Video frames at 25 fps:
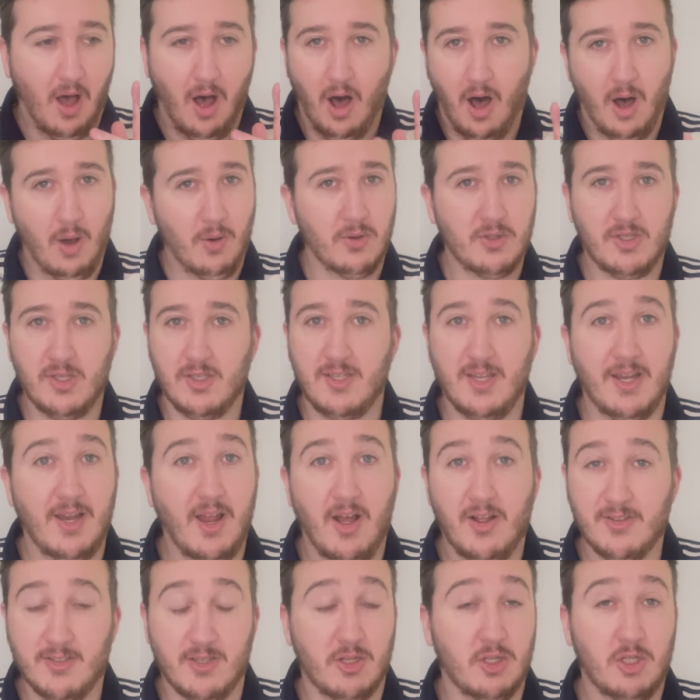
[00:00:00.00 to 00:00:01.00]
I was just in
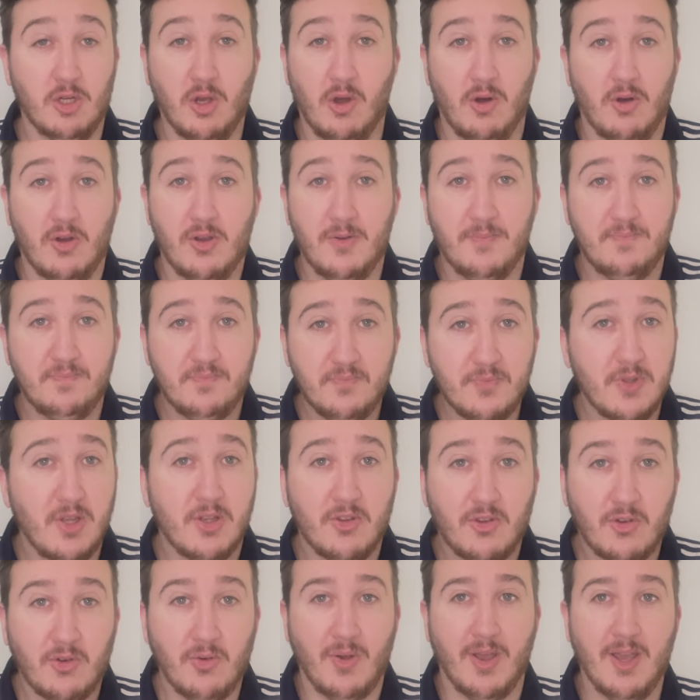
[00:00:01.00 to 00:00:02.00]
utter shock
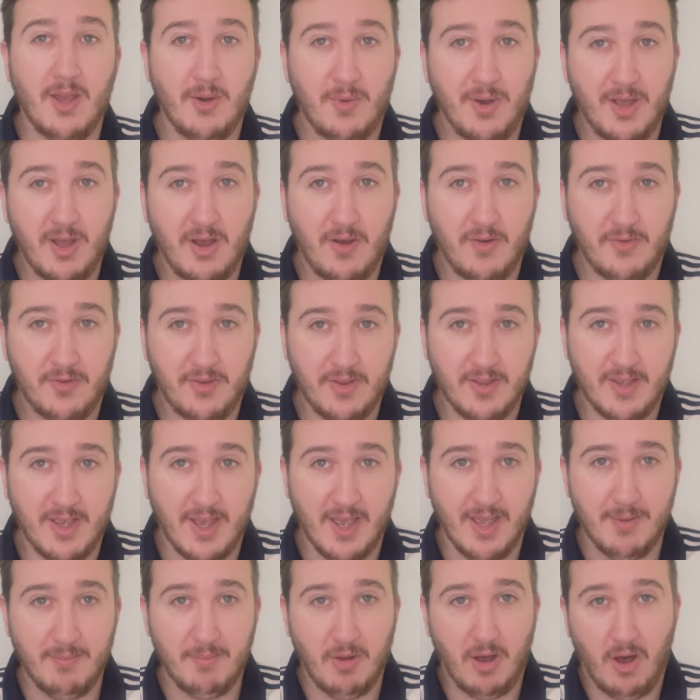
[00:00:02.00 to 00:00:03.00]
straight away after the
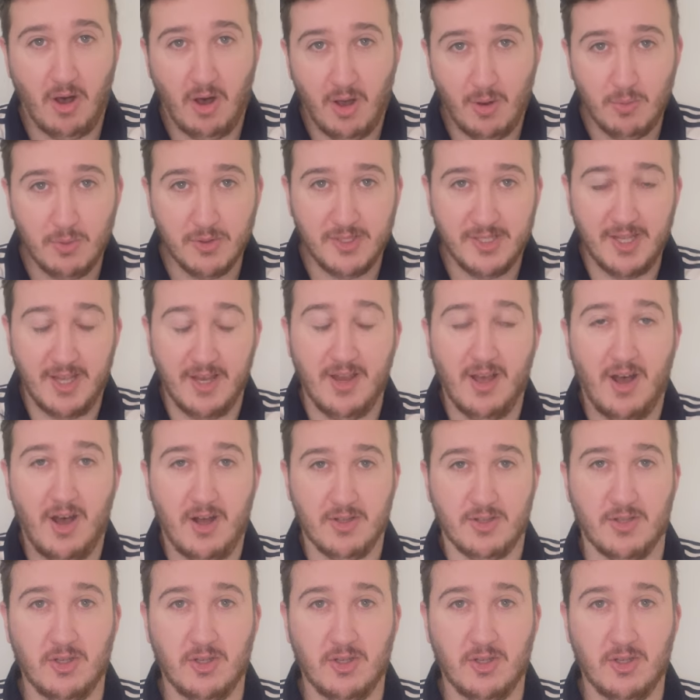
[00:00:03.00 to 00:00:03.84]
game. I didn't